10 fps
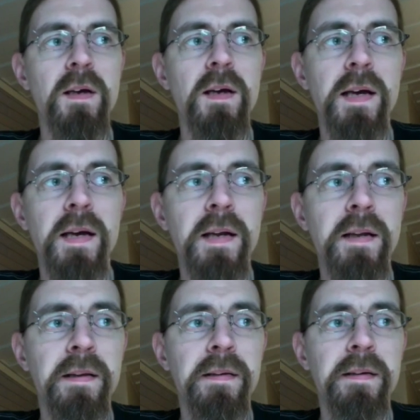
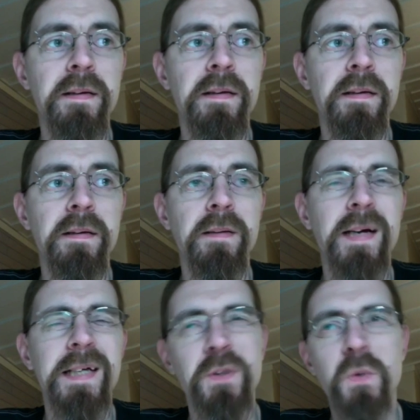And
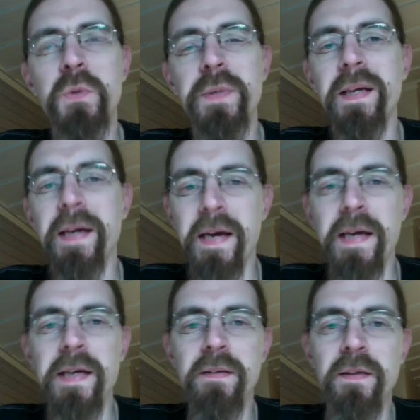I don't really
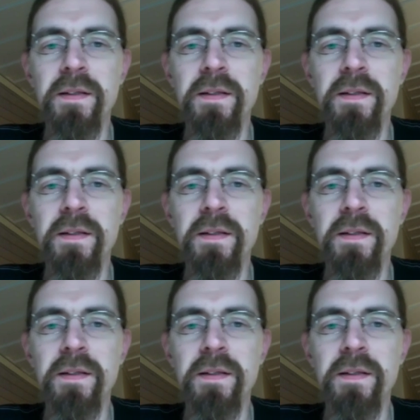hate the